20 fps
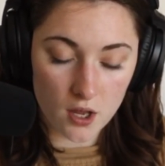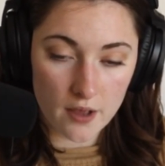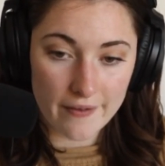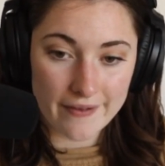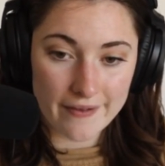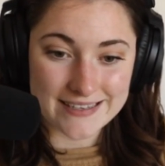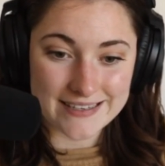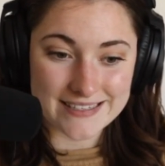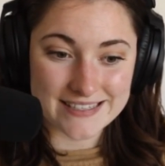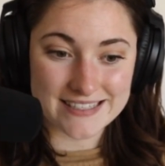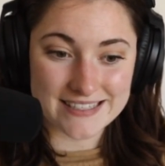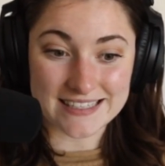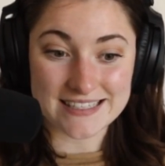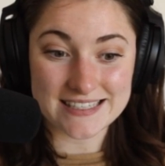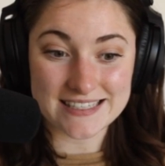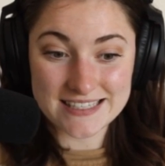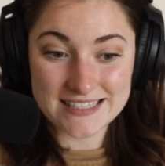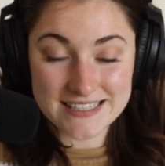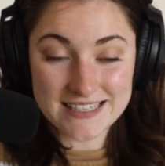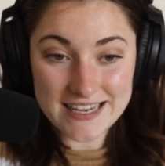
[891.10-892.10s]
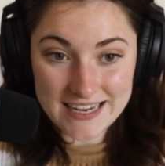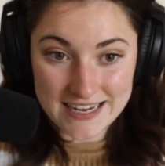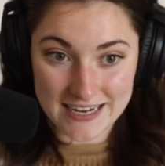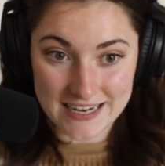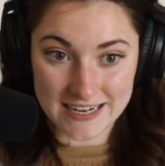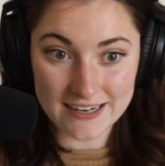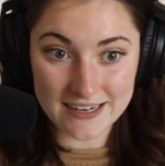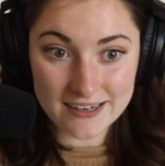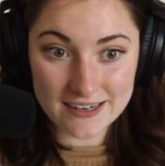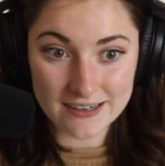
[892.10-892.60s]

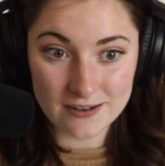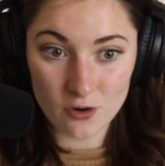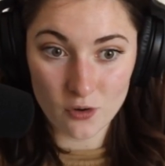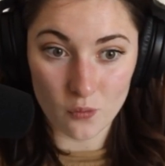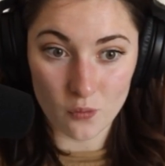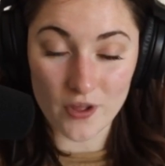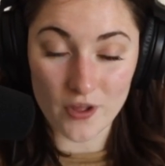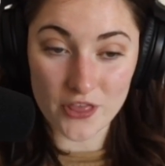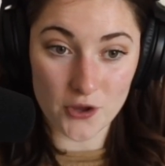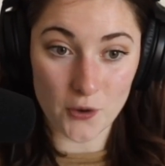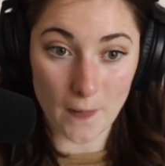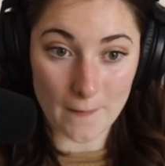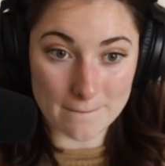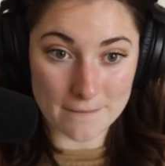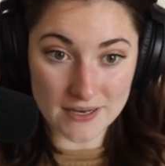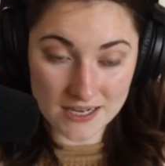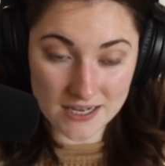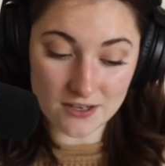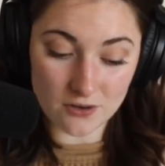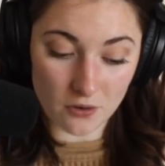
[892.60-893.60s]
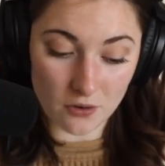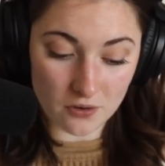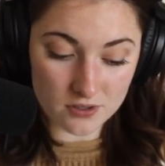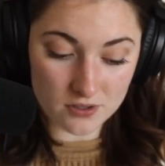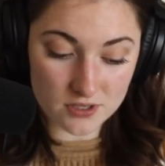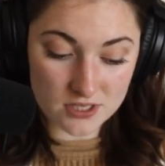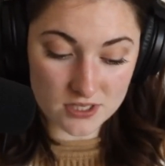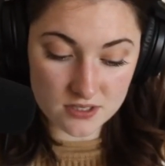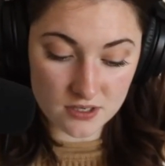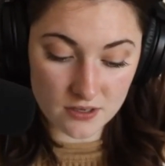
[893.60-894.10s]
succeed with your mini
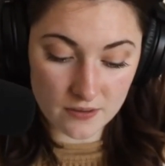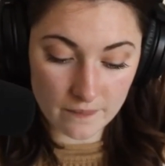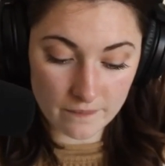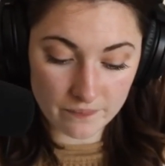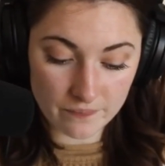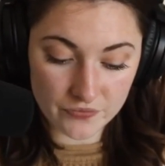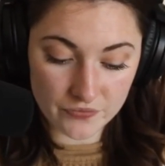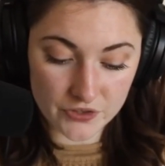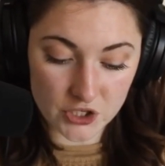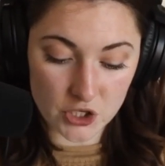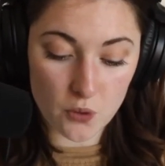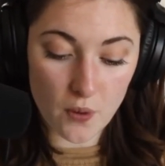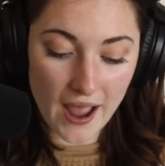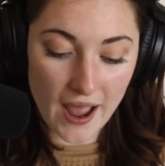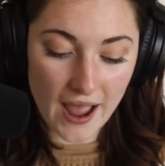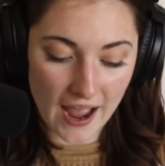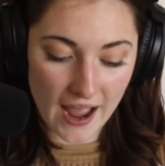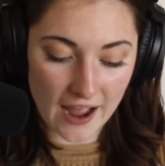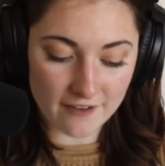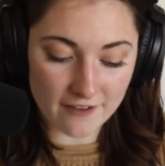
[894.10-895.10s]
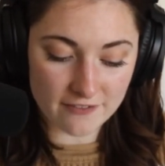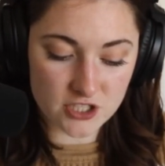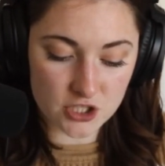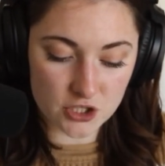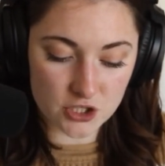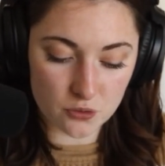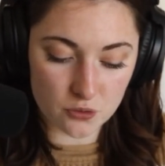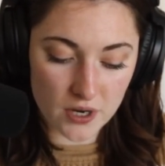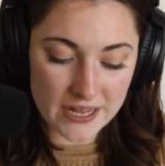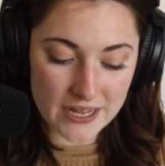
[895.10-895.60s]
goals, you have
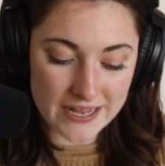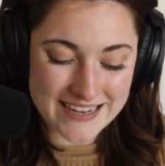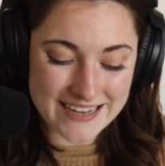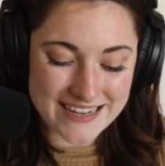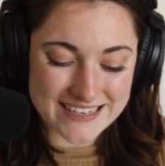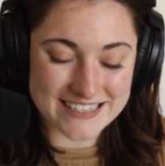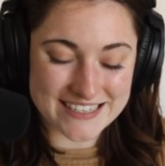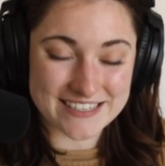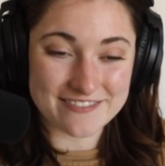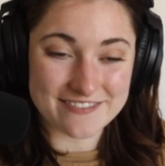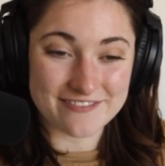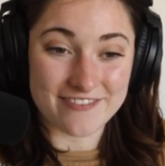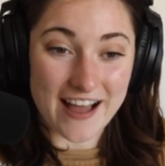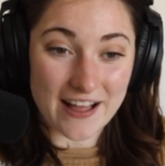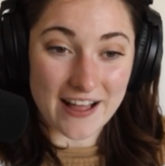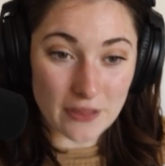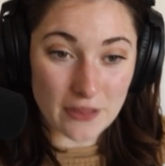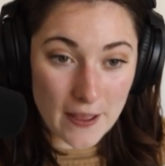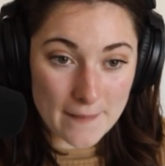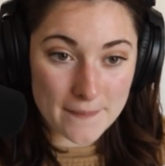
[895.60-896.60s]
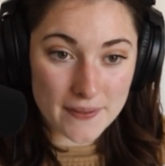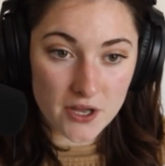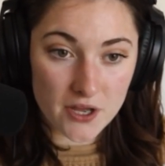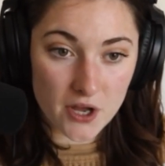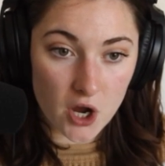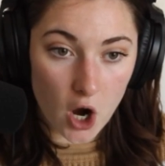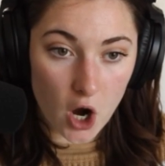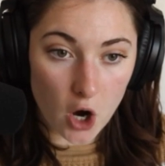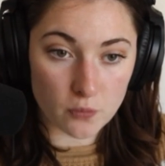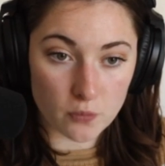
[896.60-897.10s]
to develop
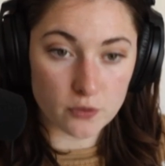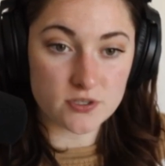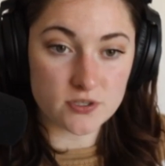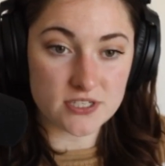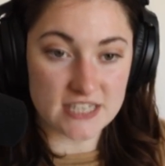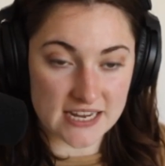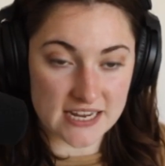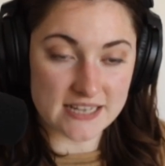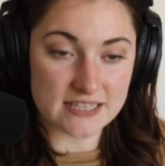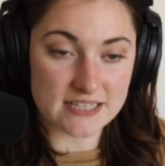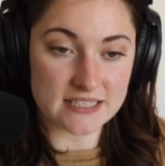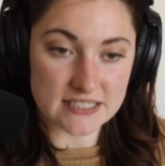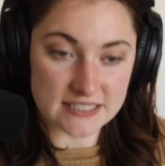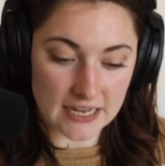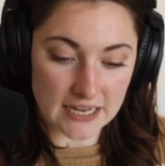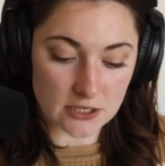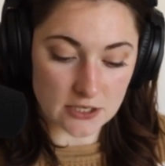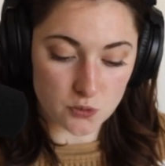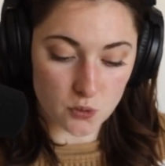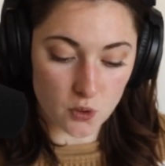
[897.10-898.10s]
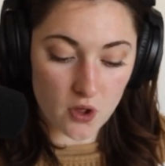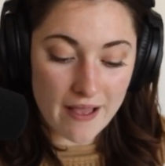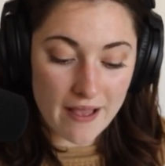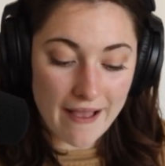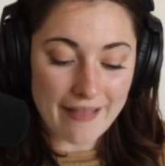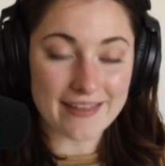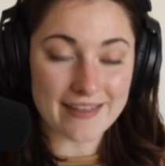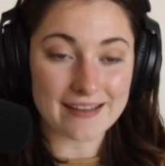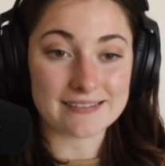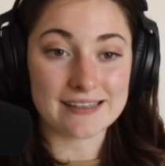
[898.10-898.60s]
a routine and schedule
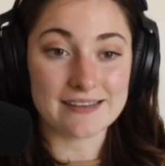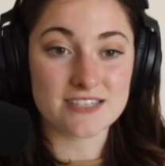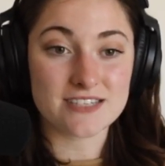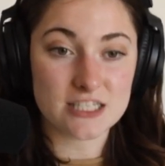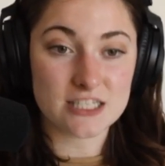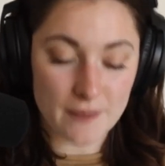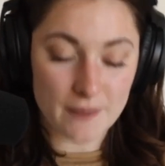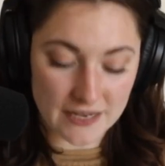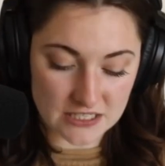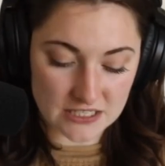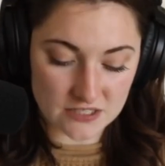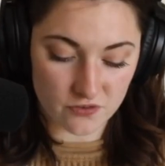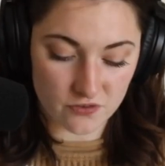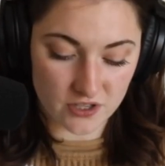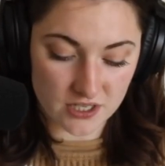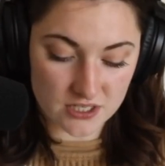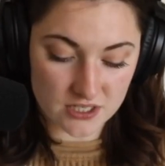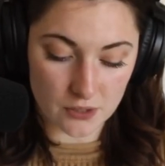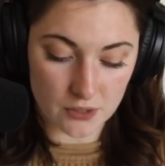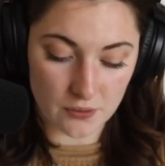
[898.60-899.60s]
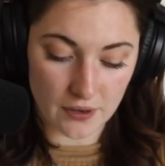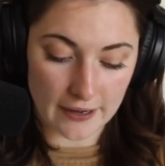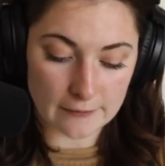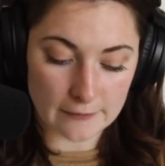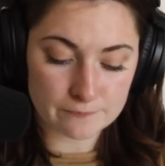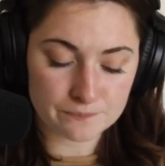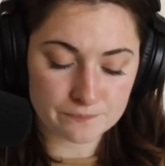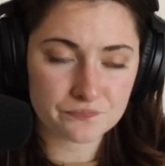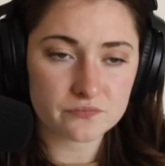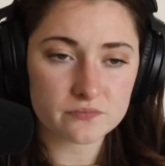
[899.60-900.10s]
that leaves space for this, okay?
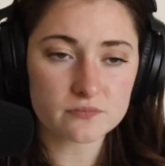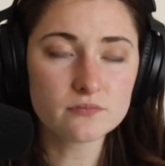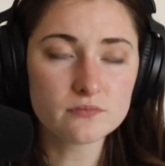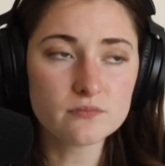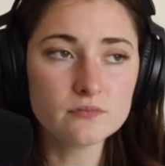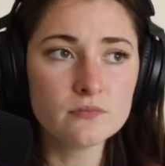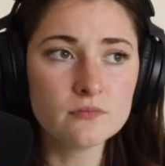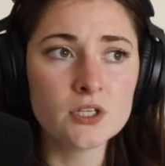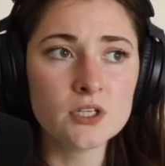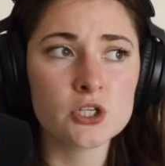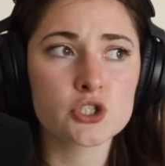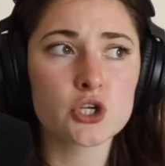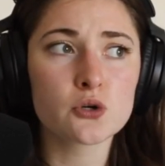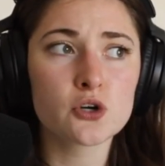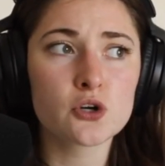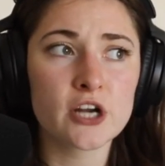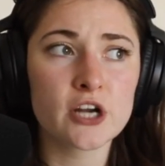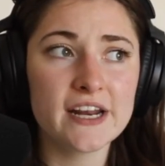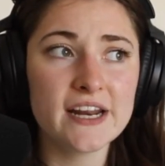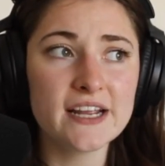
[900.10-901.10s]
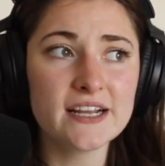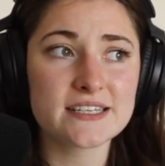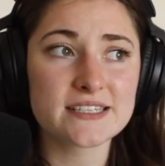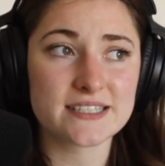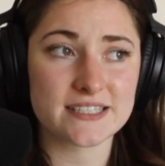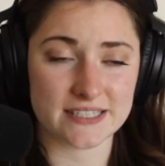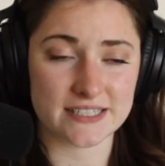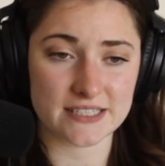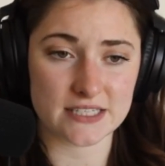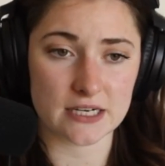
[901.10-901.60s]
So creating a
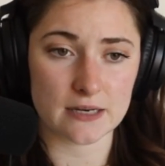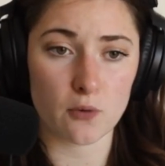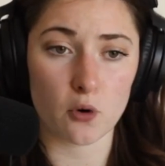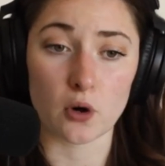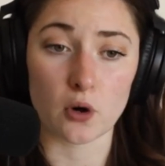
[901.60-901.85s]
system or a